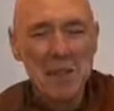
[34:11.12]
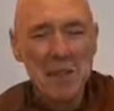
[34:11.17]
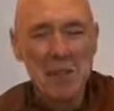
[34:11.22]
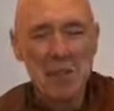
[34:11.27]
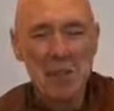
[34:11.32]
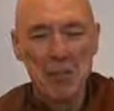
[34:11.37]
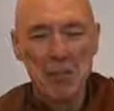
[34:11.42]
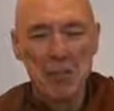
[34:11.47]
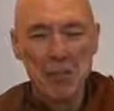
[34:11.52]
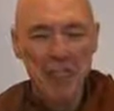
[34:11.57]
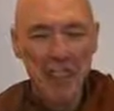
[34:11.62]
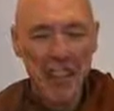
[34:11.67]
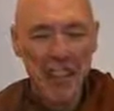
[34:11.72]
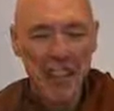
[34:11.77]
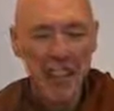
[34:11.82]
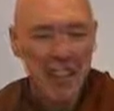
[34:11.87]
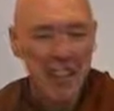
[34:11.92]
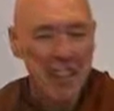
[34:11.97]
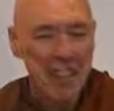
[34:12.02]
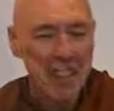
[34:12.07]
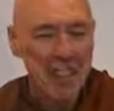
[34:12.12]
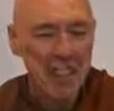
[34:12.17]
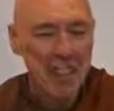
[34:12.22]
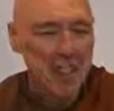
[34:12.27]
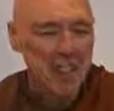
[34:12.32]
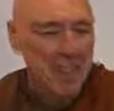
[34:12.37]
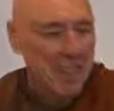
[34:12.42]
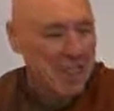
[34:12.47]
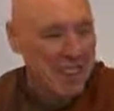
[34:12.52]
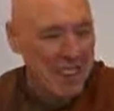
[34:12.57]
he'll remain as
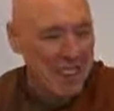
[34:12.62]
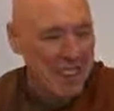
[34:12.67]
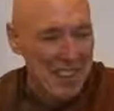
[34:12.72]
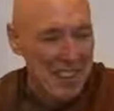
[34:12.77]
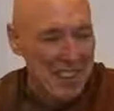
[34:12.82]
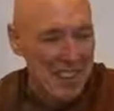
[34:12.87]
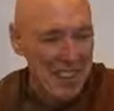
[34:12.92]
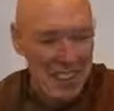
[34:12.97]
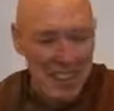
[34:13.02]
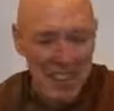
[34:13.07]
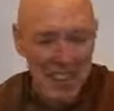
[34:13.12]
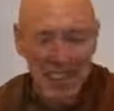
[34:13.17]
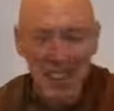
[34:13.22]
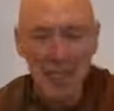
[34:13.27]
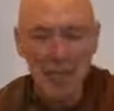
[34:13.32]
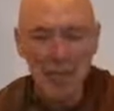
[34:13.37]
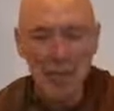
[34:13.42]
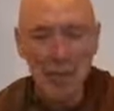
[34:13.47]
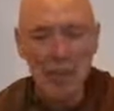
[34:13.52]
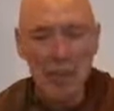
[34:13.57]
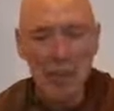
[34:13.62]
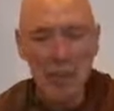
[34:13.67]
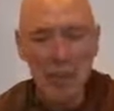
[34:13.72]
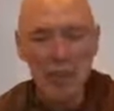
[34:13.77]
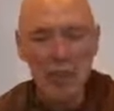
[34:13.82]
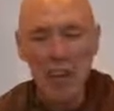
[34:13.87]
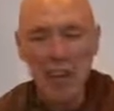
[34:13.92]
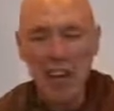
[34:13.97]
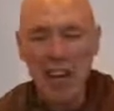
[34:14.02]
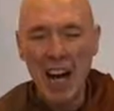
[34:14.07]
though he's in the
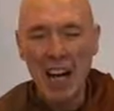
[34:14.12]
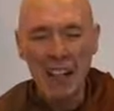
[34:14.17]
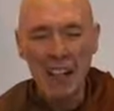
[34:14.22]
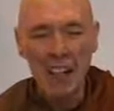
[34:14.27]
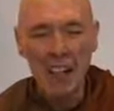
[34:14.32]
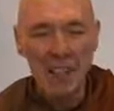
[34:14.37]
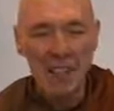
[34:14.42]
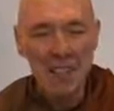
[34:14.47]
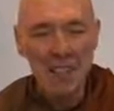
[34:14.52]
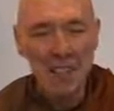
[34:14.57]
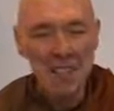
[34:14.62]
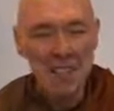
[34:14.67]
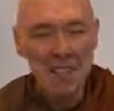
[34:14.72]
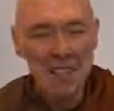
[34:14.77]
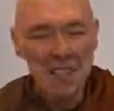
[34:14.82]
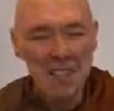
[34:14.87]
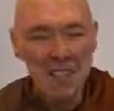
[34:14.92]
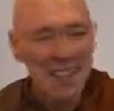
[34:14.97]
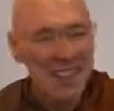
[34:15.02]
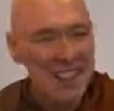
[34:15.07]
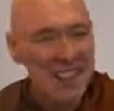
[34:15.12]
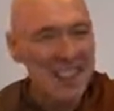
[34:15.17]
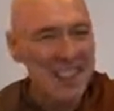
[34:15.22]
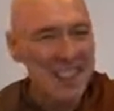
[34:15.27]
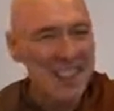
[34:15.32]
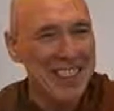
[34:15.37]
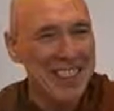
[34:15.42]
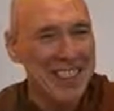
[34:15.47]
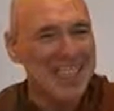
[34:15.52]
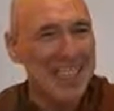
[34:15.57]
fourth jhana,
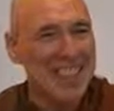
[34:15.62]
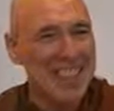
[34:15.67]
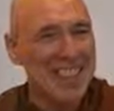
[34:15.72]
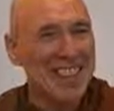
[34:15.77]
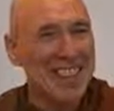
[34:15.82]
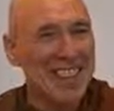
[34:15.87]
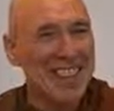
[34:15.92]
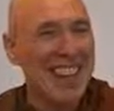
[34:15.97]
just